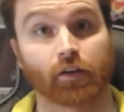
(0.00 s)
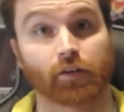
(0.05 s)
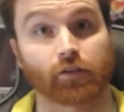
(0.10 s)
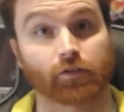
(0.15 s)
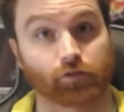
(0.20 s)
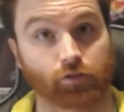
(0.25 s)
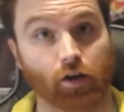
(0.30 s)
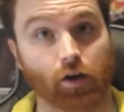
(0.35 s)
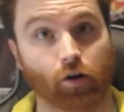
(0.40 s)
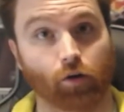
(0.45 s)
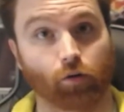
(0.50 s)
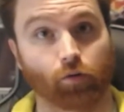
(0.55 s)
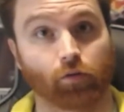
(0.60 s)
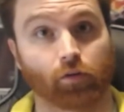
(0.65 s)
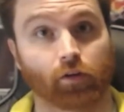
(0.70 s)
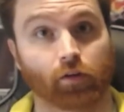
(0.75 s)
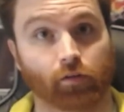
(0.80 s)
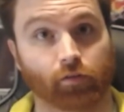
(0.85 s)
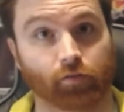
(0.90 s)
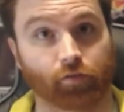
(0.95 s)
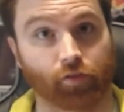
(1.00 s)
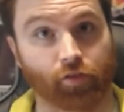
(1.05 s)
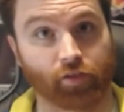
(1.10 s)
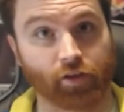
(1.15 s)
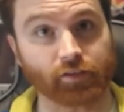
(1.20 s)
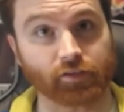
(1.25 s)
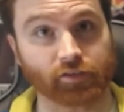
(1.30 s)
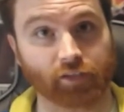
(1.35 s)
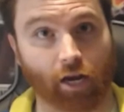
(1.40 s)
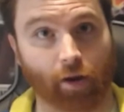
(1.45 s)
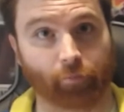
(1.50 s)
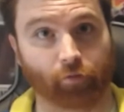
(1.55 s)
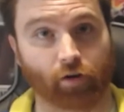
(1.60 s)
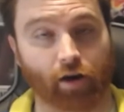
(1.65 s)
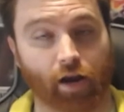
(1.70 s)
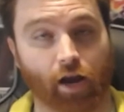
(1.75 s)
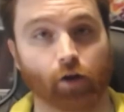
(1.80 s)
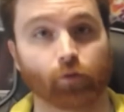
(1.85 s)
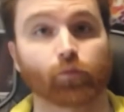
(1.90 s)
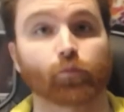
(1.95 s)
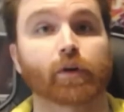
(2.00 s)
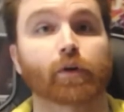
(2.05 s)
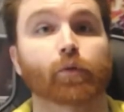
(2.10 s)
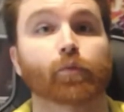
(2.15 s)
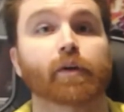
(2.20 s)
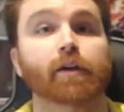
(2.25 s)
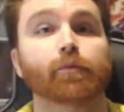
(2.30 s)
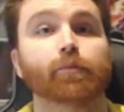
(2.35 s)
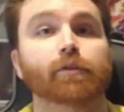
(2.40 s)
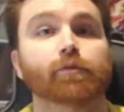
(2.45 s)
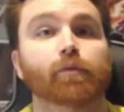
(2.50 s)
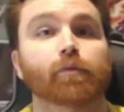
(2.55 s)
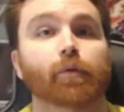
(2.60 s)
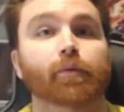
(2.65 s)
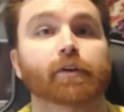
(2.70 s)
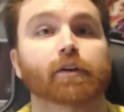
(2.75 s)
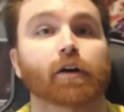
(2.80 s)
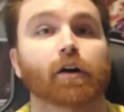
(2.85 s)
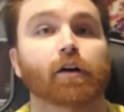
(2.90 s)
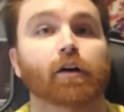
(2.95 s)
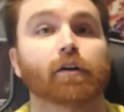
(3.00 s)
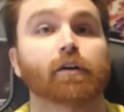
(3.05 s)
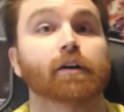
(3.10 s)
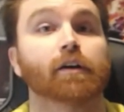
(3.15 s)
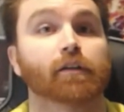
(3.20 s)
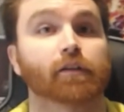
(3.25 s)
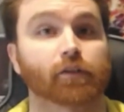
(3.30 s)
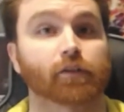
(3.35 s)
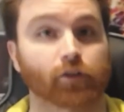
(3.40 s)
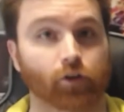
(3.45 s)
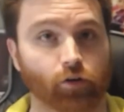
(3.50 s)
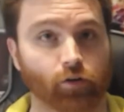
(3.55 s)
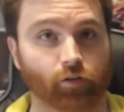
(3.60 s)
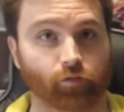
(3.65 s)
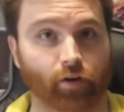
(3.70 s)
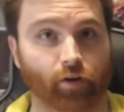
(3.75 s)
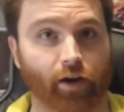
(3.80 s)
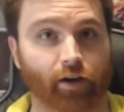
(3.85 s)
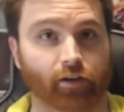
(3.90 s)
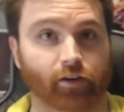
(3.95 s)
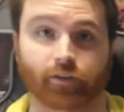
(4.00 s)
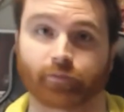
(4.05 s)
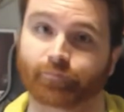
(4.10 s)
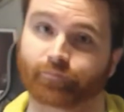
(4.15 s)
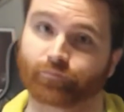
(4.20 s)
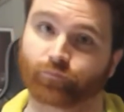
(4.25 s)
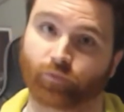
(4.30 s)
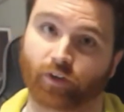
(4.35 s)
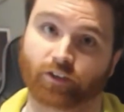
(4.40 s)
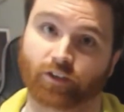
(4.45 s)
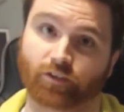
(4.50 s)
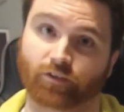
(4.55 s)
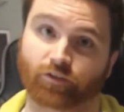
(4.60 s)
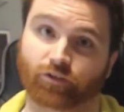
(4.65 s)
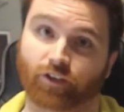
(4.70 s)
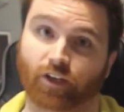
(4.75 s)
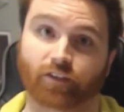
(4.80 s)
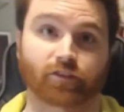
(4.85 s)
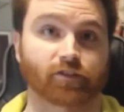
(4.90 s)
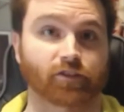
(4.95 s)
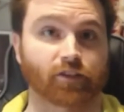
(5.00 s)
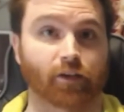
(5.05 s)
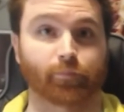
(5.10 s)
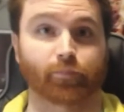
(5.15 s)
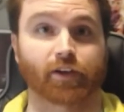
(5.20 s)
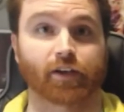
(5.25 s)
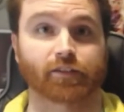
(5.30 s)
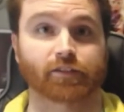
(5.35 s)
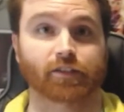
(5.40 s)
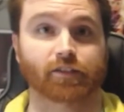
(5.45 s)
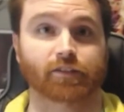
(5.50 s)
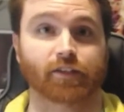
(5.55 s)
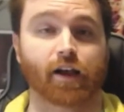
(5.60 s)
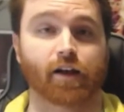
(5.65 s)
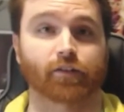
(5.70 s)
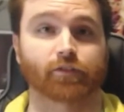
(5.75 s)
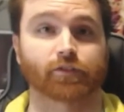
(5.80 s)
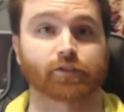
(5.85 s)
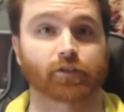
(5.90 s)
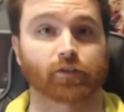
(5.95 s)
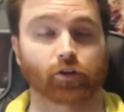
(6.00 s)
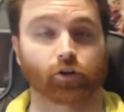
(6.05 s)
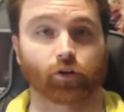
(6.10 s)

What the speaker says: So, this time around, we went with what we call current rank, which is just simply as it sounds.